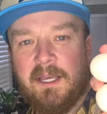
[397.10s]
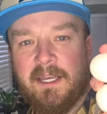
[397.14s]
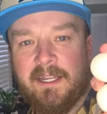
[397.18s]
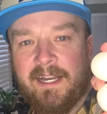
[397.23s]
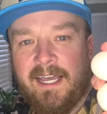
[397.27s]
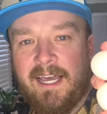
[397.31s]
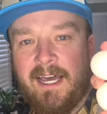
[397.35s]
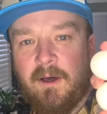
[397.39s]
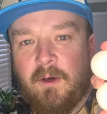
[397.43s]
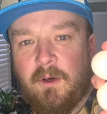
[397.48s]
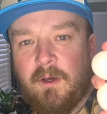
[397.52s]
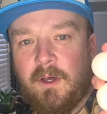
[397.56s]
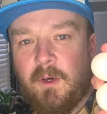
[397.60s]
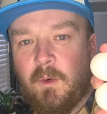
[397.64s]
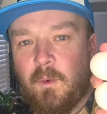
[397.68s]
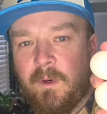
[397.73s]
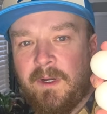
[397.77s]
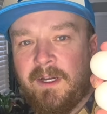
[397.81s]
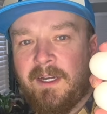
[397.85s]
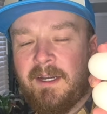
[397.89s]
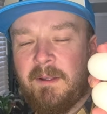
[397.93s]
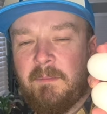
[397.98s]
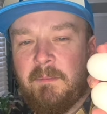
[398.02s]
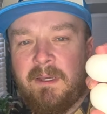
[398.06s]
Now, we
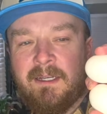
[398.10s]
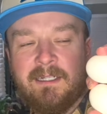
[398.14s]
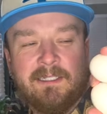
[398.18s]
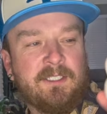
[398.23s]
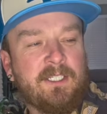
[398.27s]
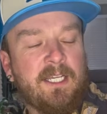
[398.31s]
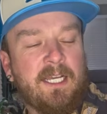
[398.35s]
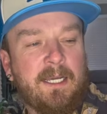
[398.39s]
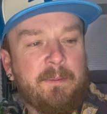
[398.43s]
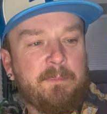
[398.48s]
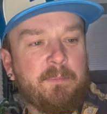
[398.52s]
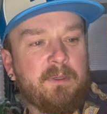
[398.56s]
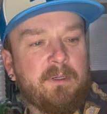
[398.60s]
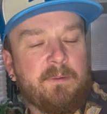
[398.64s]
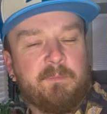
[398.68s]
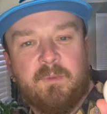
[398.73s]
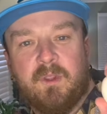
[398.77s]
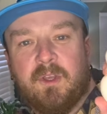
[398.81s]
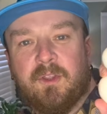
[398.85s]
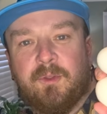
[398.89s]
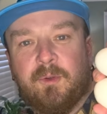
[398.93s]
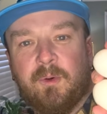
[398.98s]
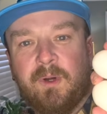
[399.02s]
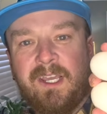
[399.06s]
need to mix up
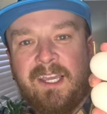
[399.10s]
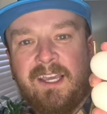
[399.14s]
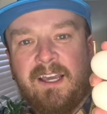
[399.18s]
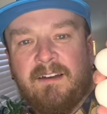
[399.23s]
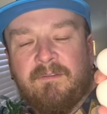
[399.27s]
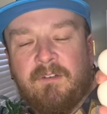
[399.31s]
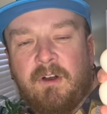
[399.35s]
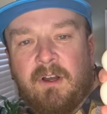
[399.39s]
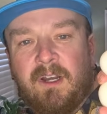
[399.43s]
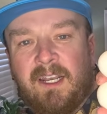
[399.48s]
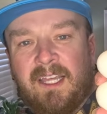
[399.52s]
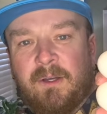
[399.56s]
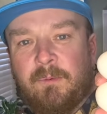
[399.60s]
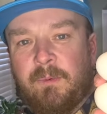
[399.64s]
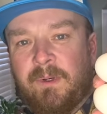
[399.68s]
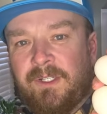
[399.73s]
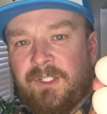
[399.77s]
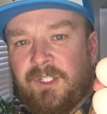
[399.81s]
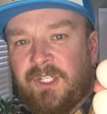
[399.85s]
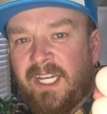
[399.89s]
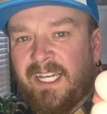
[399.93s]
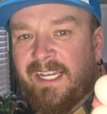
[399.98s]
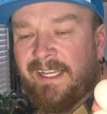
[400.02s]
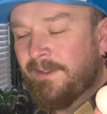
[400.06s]
3 of our liquid
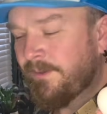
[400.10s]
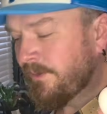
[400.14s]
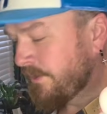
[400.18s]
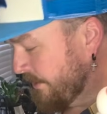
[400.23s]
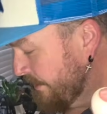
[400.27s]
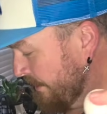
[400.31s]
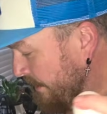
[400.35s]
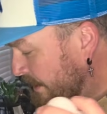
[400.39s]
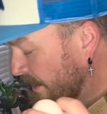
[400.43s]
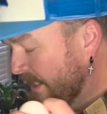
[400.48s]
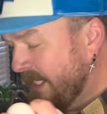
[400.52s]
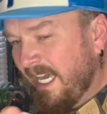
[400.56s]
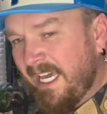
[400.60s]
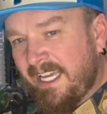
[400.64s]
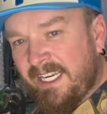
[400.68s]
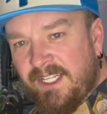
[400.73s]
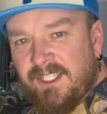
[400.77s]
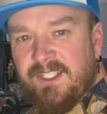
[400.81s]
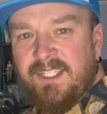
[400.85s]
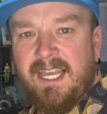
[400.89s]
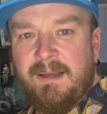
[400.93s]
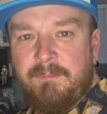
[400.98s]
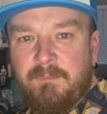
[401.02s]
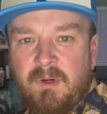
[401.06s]
chickens in a
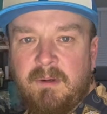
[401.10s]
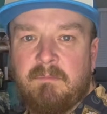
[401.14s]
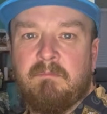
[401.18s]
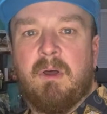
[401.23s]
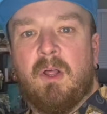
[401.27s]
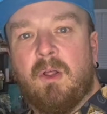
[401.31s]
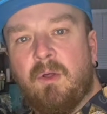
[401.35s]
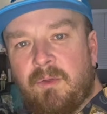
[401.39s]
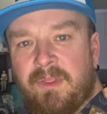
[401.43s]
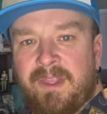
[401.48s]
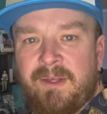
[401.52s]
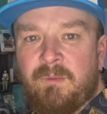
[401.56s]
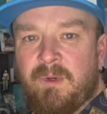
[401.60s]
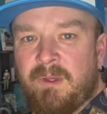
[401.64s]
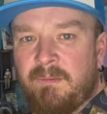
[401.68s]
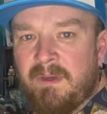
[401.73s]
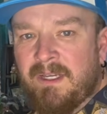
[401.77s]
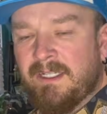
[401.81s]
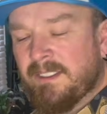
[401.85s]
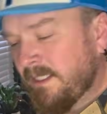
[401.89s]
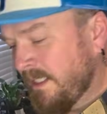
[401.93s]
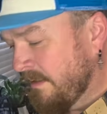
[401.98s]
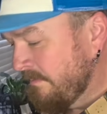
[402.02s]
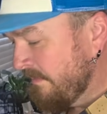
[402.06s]
separate bowl, then we mix them